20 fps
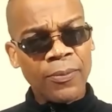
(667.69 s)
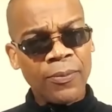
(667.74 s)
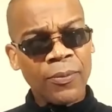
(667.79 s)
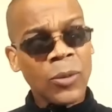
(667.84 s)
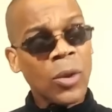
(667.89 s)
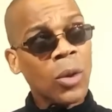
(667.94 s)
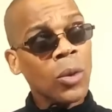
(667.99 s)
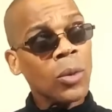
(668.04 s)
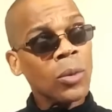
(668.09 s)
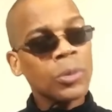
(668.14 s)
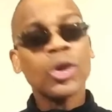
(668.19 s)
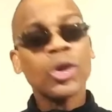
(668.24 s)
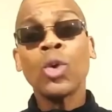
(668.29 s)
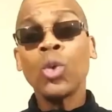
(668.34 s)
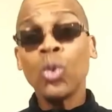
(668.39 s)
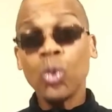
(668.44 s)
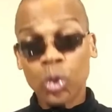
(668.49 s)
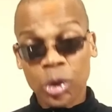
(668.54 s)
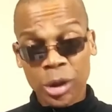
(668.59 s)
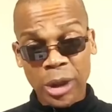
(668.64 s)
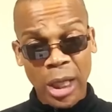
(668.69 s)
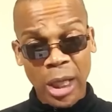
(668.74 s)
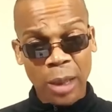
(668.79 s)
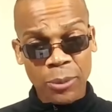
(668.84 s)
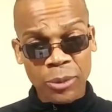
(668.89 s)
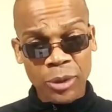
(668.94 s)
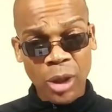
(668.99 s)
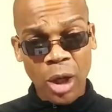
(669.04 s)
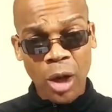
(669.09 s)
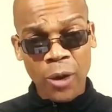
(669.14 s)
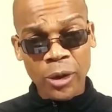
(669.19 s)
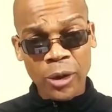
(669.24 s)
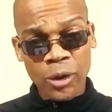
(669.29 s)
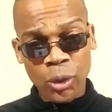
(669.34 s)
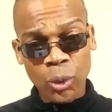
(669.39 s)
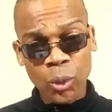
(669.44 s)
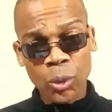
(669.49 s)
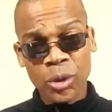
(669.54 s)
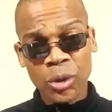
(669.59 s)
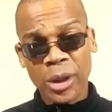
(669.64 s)
No, Tuesday. I'm sorry,
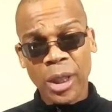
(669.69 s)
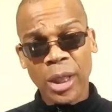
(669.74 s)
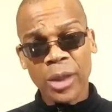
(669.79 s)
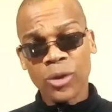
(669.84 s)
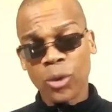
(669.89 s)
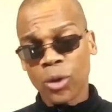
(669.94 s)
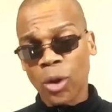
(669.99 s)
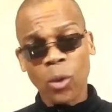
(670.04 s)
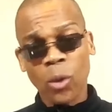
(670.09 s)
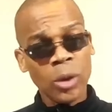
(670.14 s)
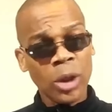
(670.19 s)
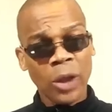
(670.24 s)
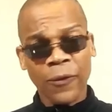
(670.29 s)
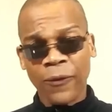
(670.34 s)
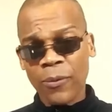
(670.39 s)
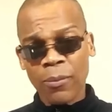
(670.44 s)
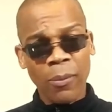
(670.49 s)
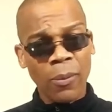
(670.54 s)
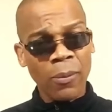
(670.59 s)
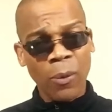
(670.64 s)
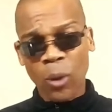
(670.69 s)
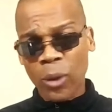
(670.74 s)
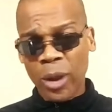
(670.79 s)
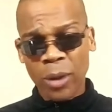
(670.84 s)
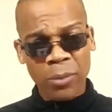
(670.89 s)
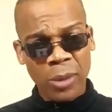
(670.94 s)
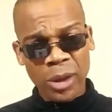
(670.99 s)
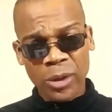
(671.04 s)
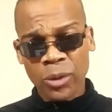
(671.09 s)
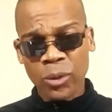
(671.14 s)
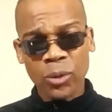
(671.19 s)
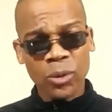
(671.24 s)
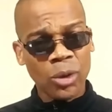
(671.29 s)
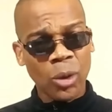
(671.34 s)
Tuesday. So don't look for morning mentals.